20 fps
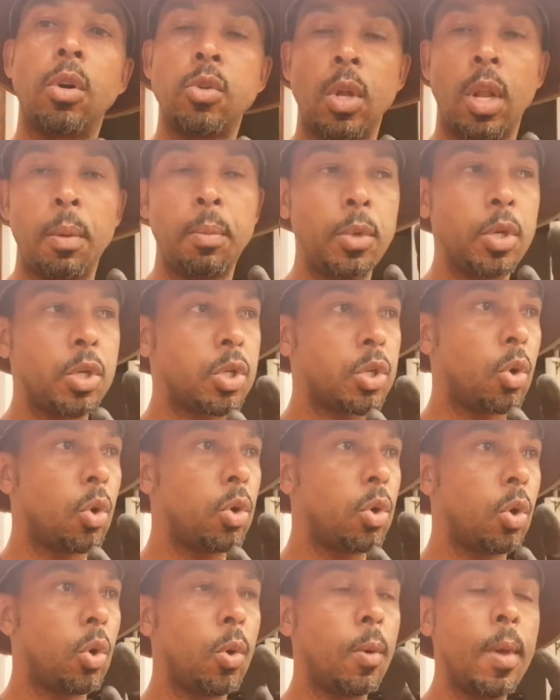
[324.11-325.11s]
So let me show
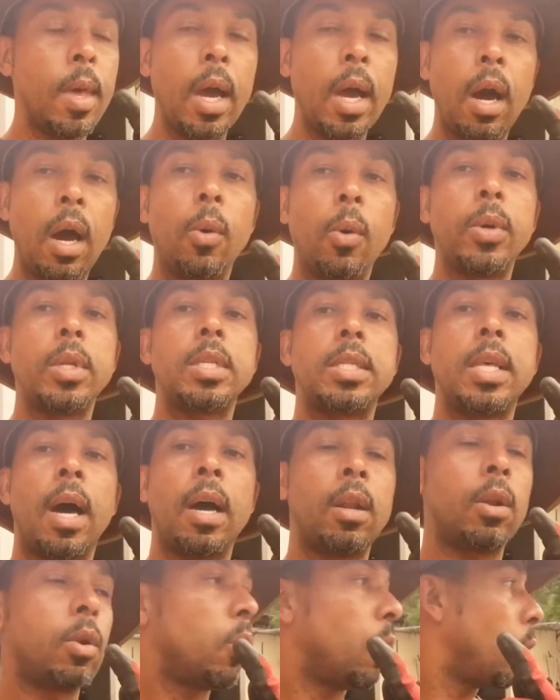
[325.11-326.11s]
you how it's
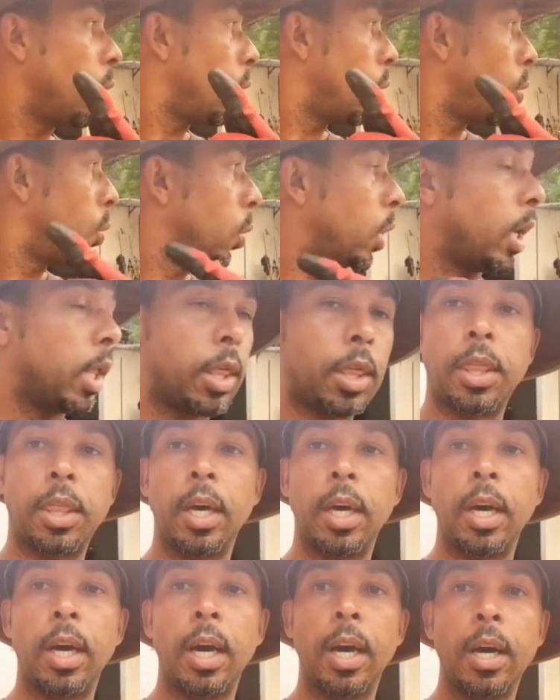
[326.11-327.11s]
done with
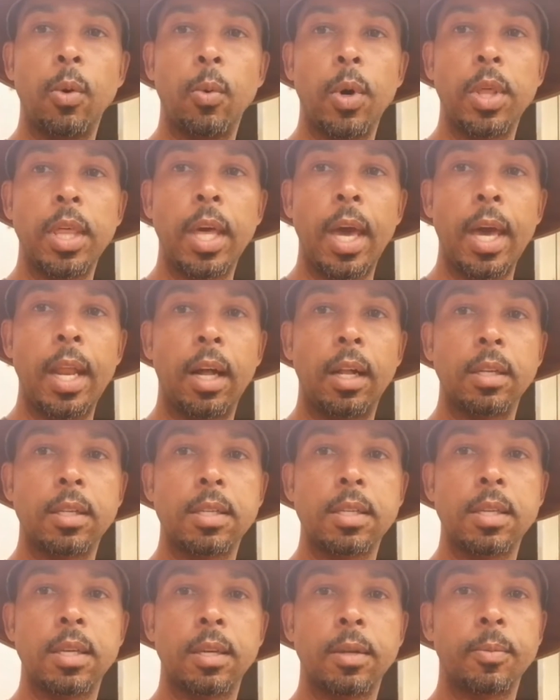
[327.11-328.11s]
the
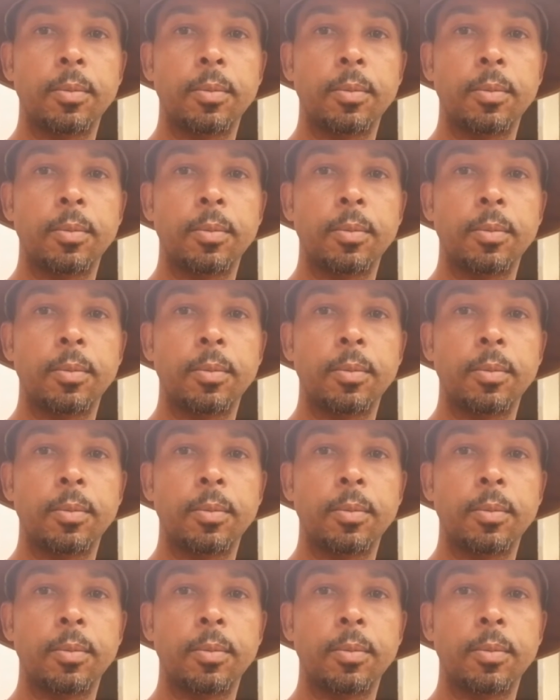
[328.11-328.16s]
adults.